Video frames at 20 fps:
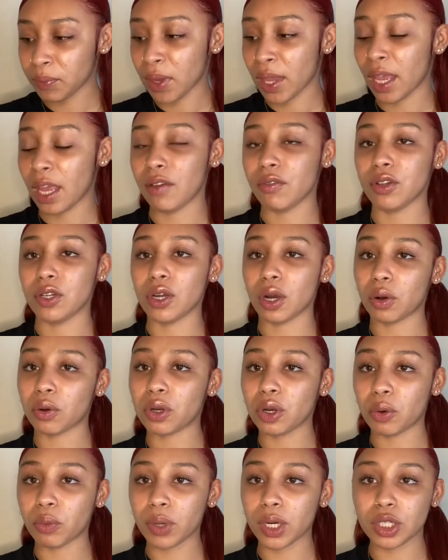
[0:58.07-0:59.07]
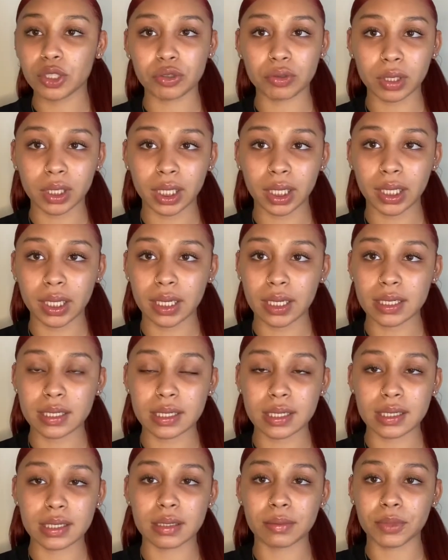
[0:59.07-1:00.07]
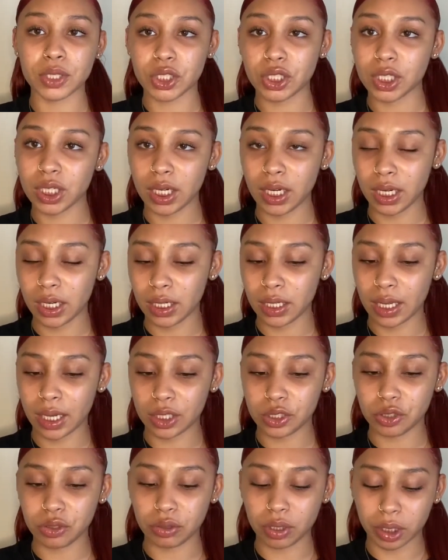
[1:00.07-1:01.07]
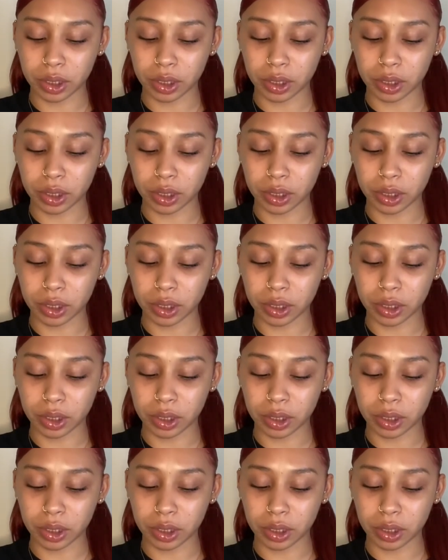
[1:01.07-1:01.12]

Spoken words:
If you don't know what a drill is, it's the machine that you